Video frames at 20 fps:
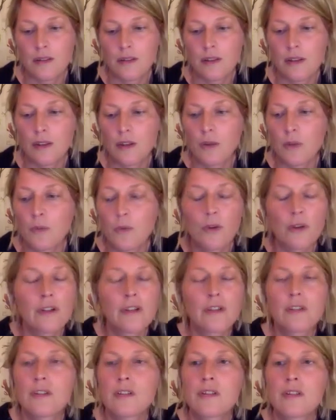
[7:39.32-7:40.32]

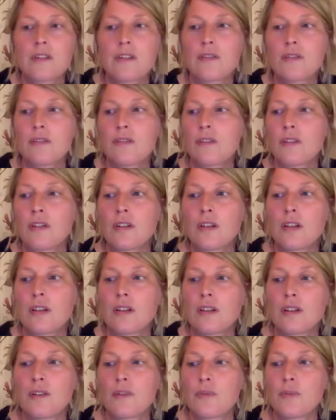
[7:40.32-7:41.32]
awarded
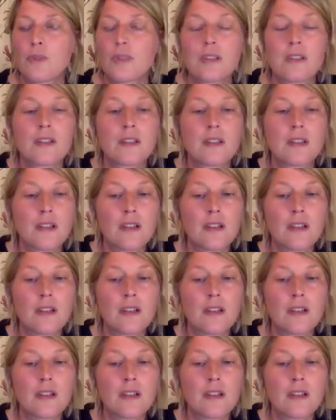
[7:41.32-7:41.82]
with